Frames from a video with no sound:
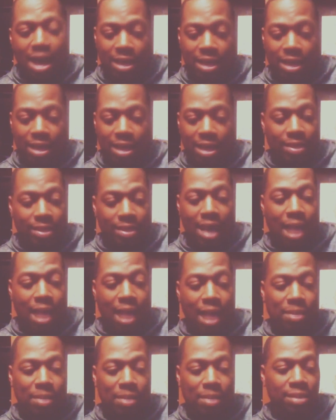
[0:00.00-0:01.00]

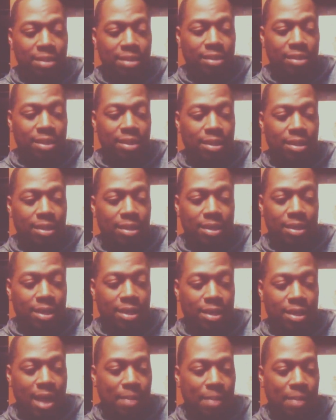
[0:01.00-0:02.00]

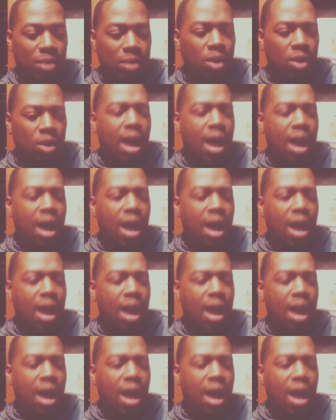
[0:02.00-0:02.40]
Well, all right.